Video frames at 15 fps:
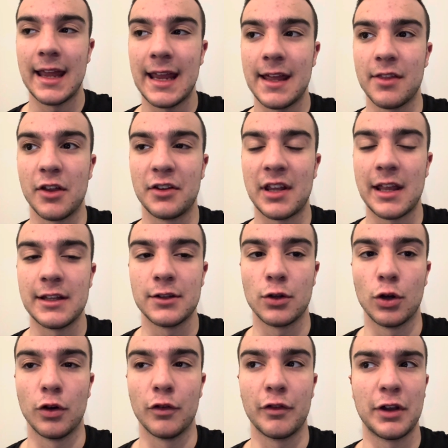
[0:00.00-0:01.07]
in the sense
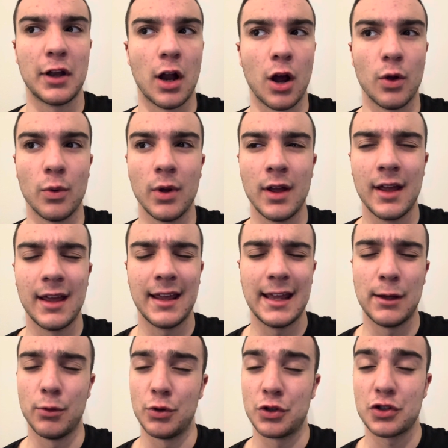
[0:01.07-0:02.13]
of, it
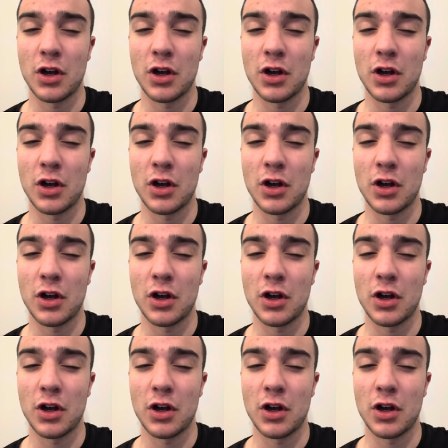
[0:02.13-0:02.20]
was